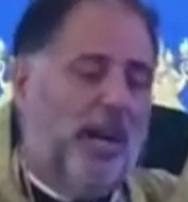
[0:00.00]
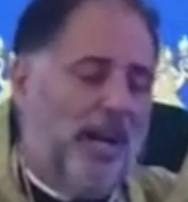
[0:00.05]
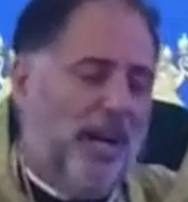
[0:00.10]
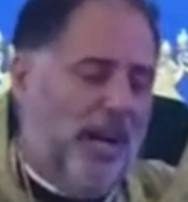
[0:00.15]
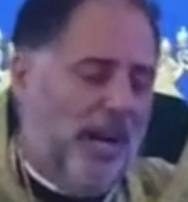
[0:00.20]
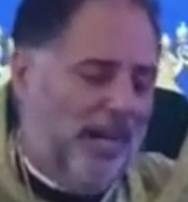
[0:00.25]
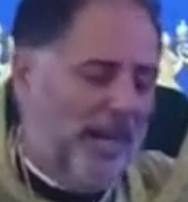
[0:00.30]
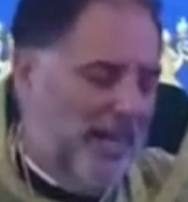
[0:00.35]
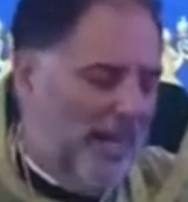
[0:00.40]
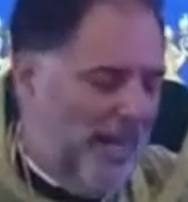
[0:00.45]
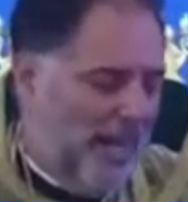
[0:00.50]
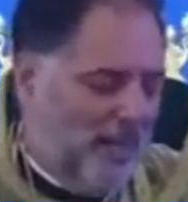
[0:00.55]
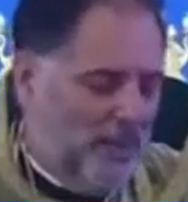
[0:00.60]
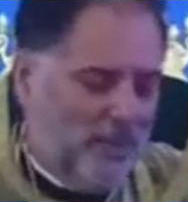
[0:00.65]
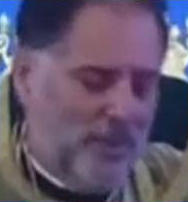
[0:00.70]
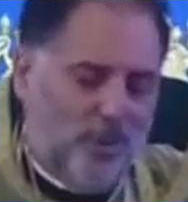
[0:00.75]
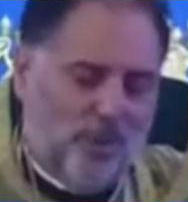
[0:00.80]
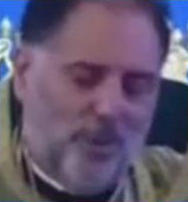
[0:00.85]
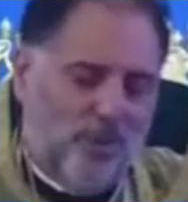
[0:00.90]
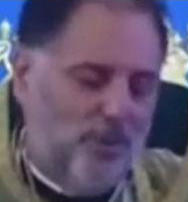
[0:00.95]
I
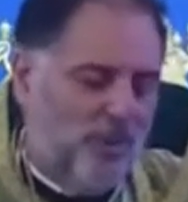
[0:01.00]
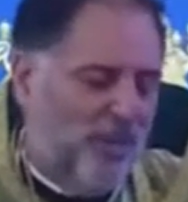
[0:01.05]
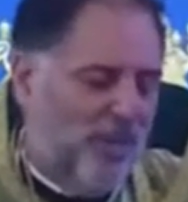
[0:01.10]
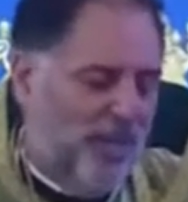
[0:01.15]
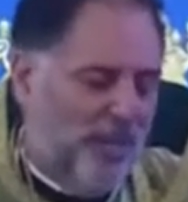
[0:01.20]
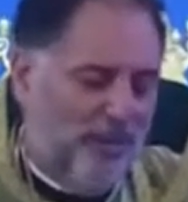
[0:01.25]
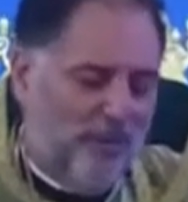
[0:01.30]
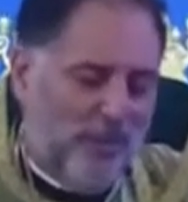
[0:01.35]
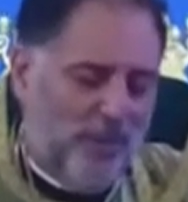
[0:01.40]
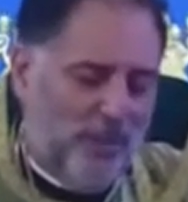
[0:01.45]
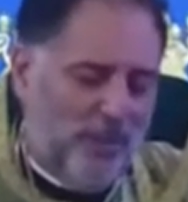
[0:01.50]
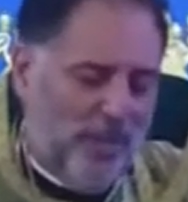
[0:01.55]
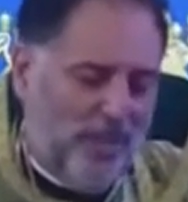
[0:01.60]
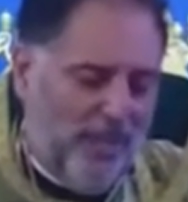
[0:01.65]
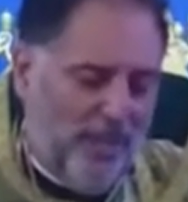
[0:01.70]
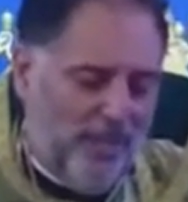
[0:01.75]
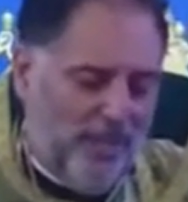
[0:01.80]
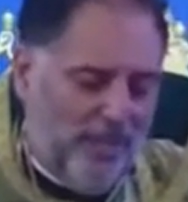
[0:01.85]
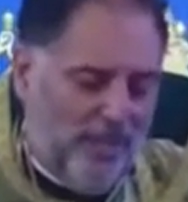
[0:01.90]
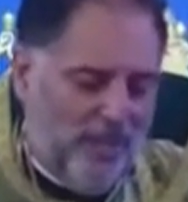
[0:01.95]
ask the Lord every
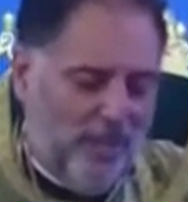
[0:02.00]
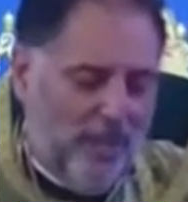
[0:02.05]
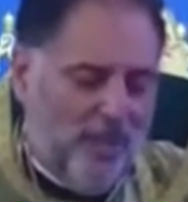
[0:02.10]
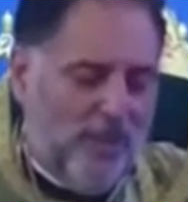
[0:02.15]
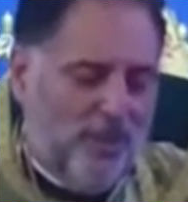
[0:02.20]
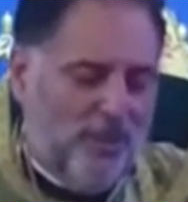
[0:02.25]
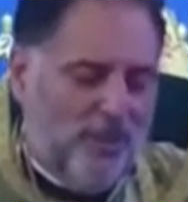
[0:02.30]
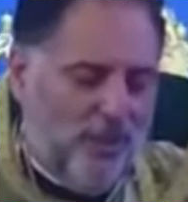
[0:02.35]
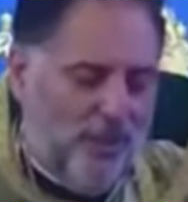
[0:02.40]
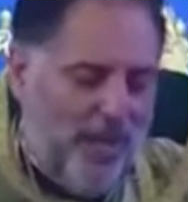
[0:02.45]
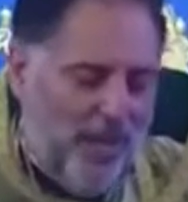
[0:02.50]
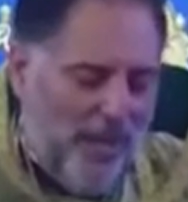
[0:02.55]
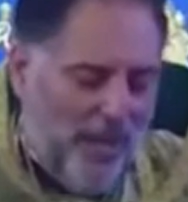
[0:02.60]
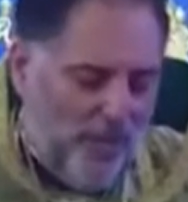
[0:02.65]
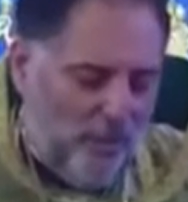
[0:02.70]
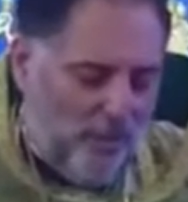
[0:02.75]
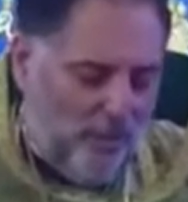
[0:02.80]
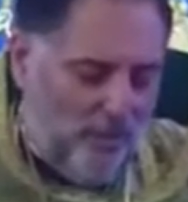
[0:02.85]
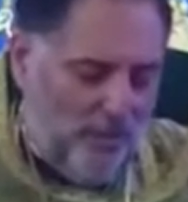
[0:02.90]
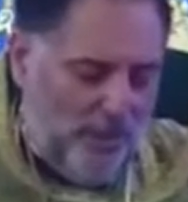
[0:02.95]
day to
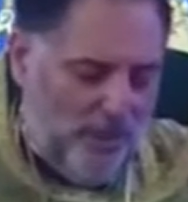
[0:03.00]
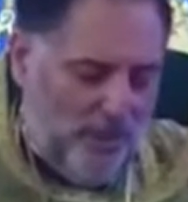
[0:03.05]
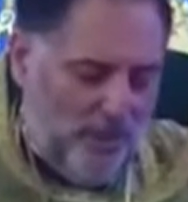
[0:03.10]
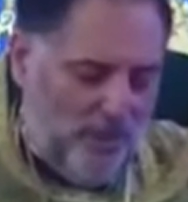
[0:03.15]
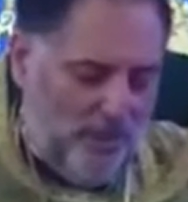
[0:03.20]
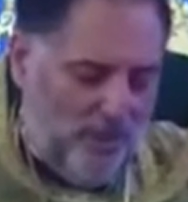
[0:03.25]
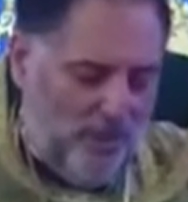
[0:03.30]
help me,